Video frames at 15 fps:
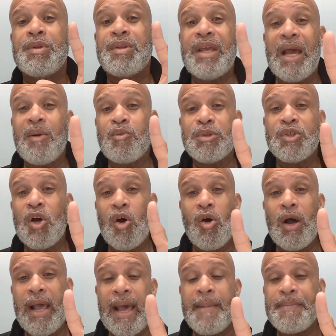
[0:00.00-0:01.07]
that was all
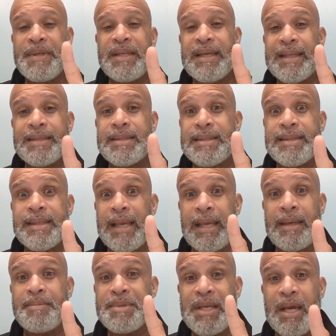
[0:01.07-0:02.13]
happening at the
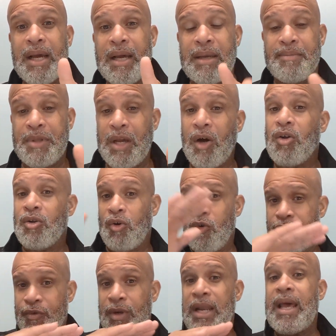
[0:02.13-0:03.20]
same time. They all
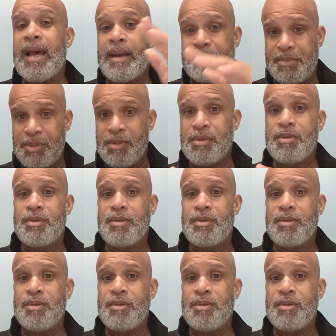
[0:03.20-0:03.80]
overlapped